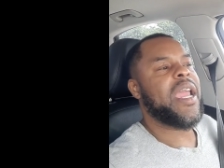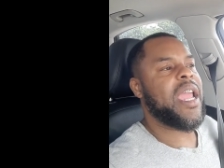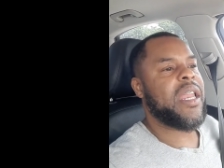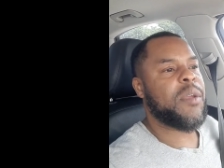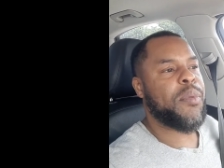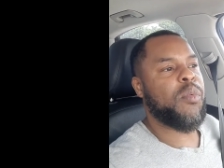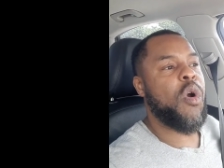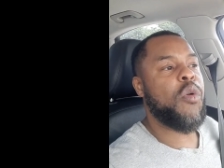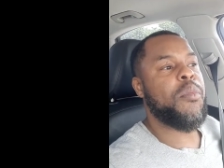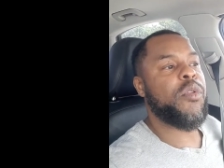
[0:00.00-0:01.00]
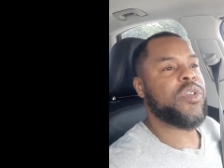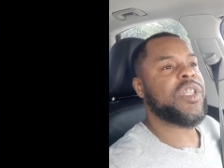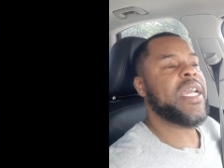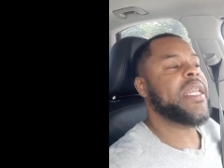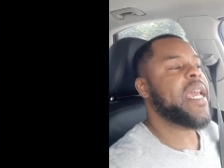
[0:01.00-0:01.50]
And the parole board
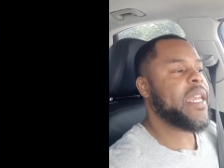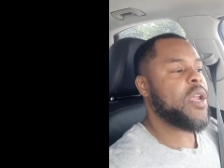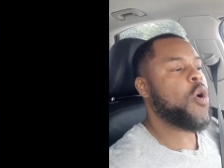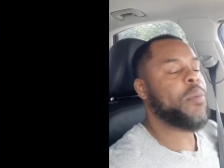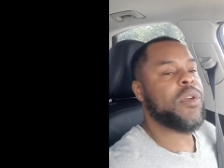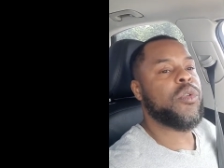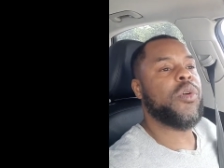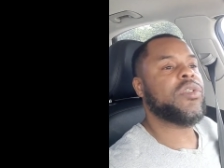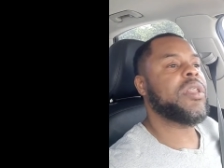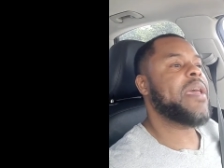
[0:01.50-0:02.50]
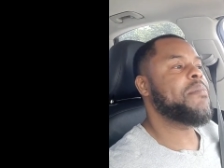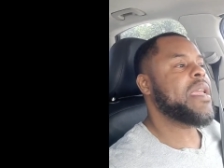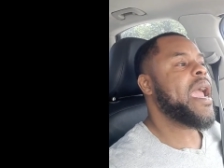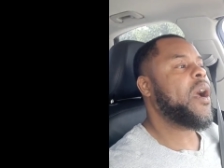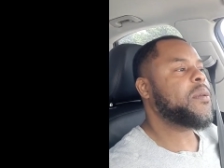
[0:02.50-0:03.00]
seeing that, they opened the doors and let
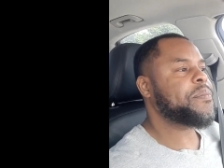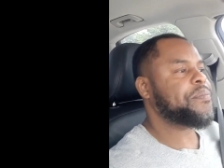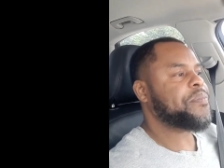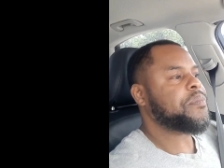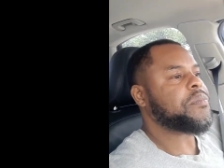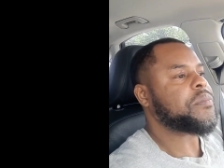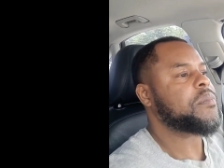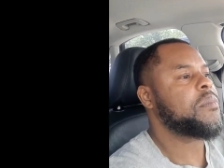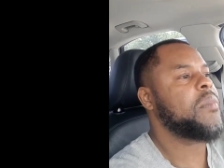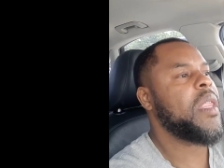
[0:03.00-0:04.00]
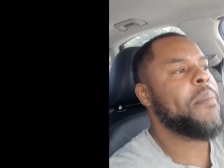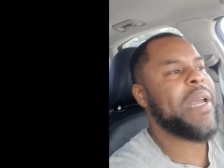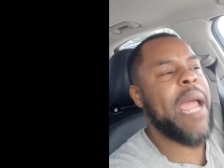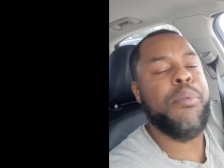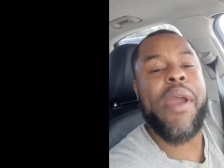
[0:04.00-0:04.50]
me out.
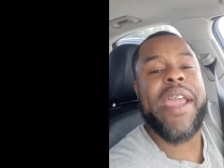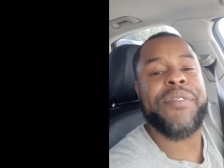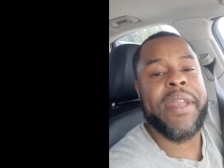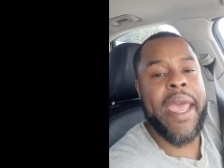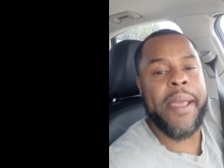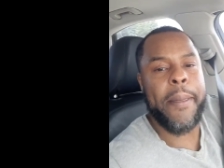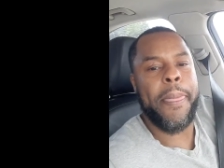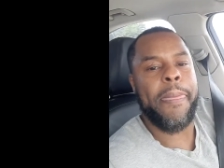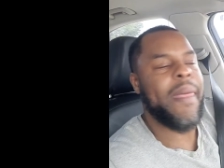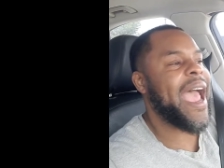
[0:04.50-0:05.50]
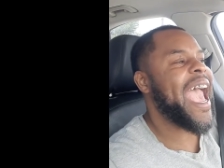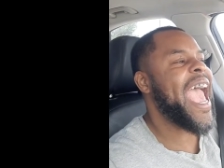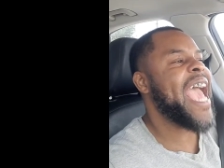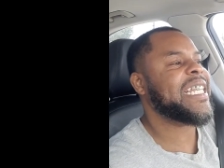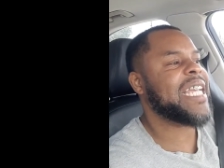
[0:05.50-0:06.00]
But I prayed for that. I
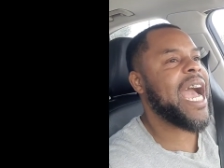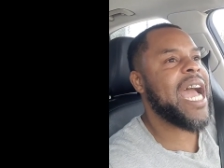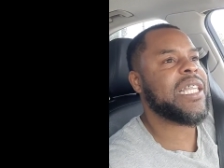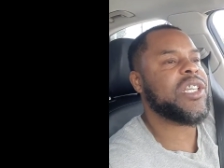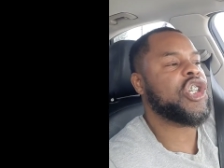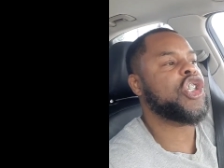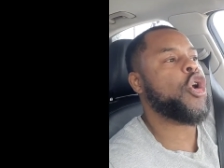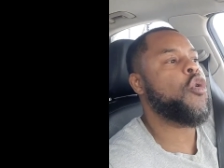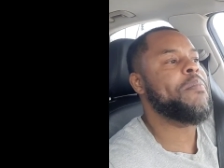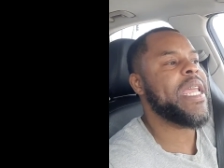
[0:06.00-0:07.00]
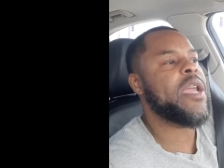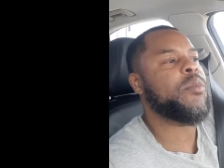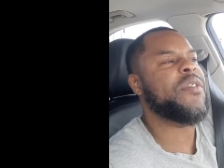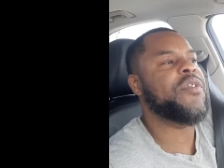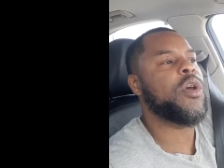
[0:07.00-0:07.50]
asked God to show me
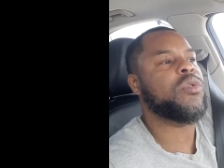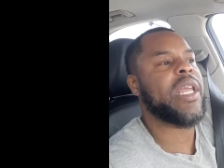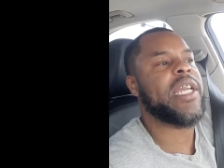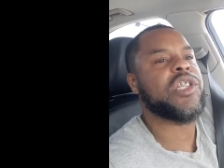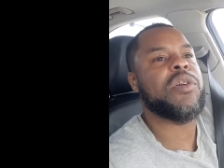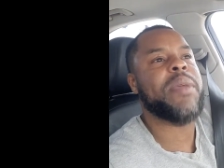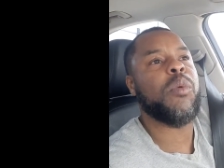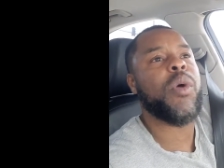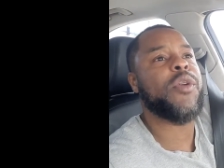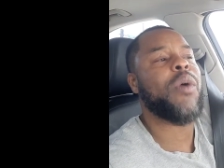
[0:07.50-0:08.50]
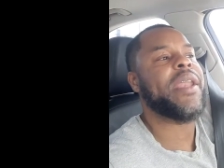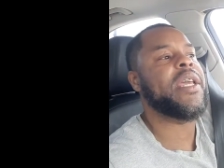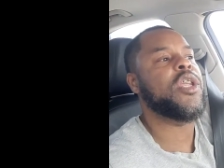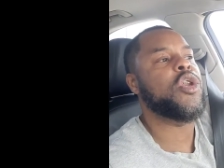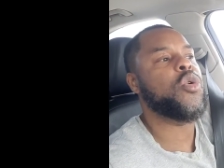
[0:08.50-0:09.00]
and reveal things to me and what do I
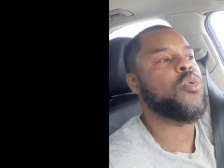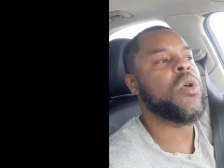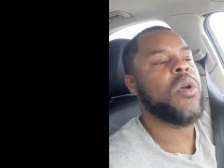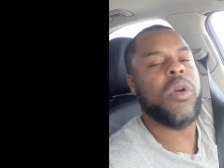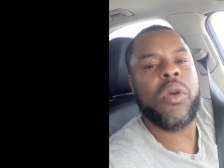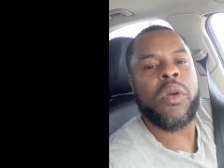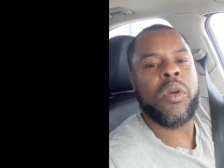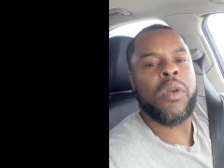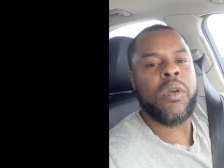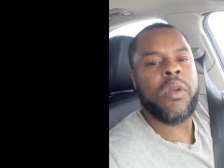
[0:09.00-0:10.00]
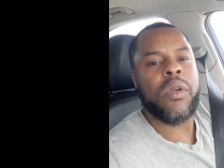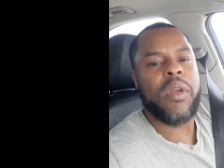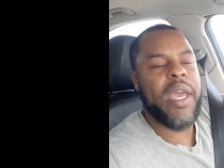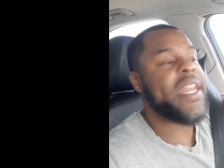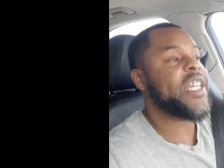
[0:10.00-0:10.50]
need to do.
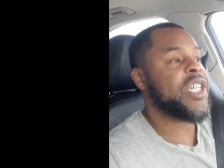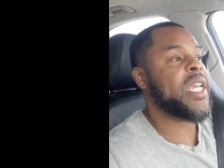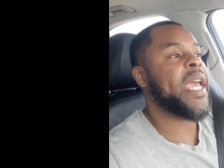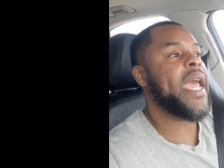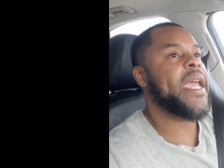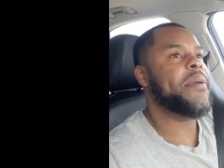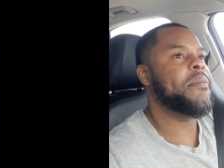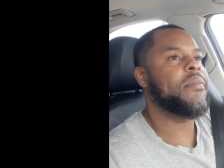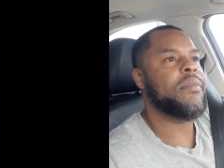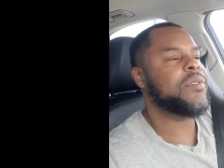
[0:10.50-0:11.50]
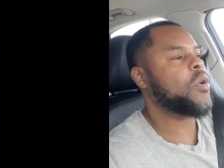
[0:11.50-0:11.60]
And that shit came.